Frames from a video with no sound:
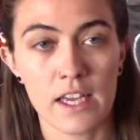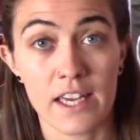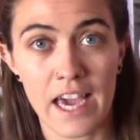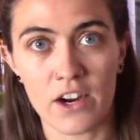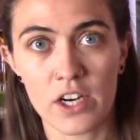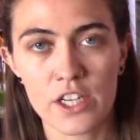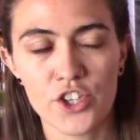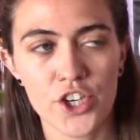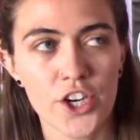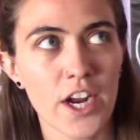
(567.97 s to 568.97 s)

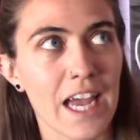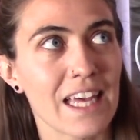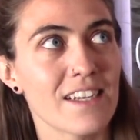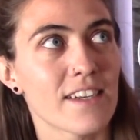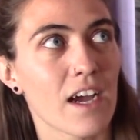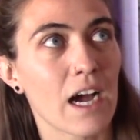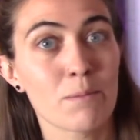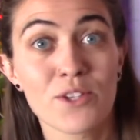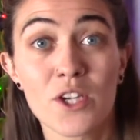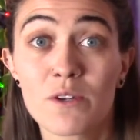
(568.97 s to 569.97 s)
character, and I'm
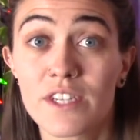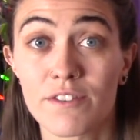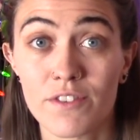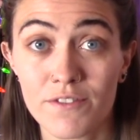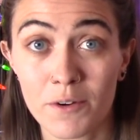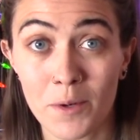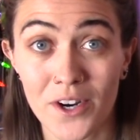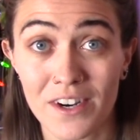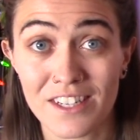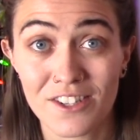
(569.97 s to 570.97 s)
so different from
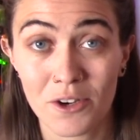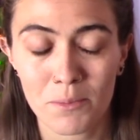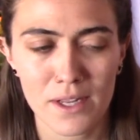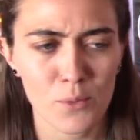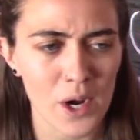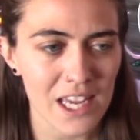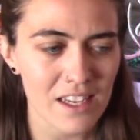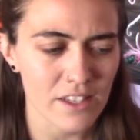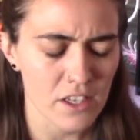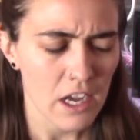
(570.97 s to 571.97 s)
her in so many
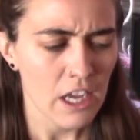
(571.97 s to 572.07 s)
ways.